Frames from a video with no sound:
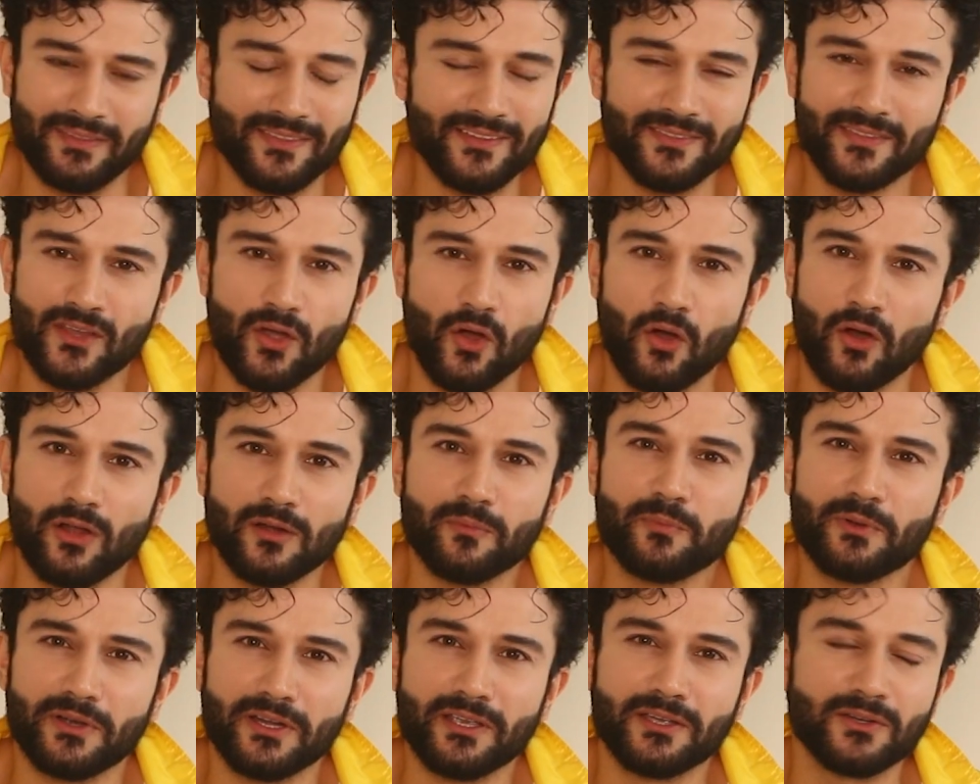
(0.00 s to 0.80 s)
I think they're
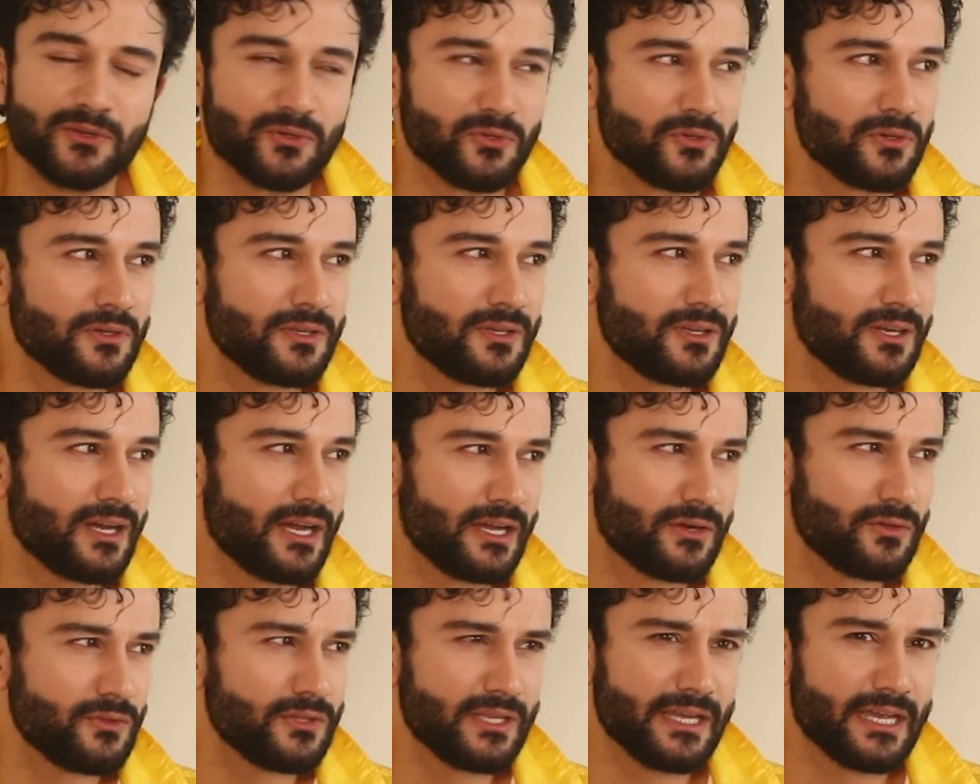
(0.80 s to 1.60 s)
all pretty cool.
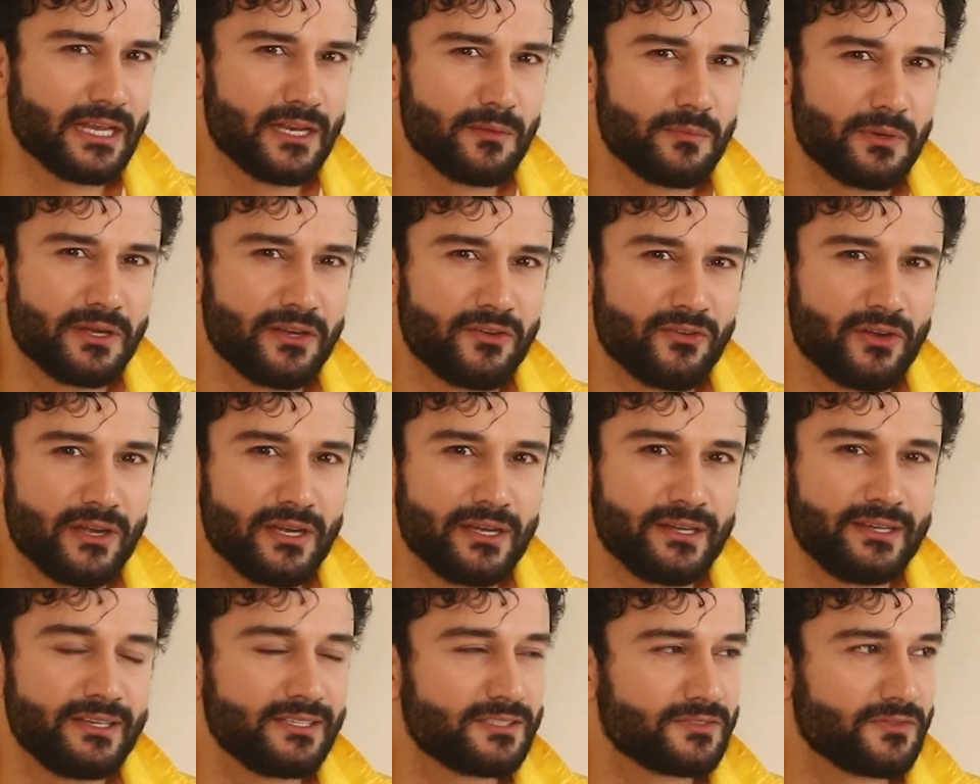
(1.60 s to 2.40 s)
I don't think anybody
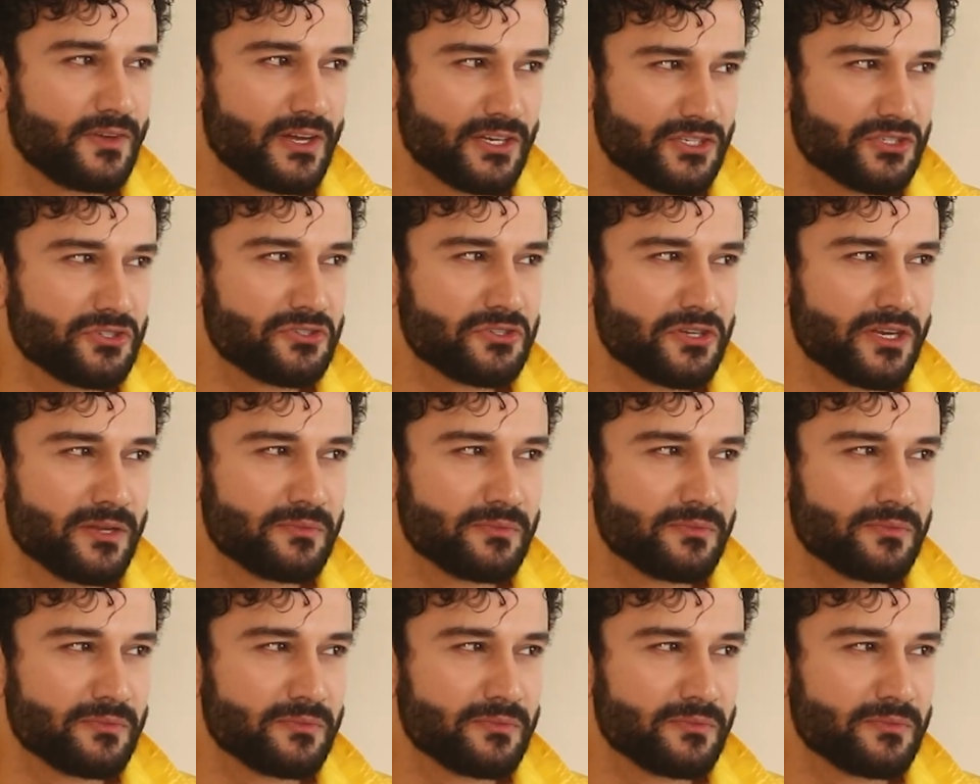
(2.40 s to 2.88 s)
really needs fashion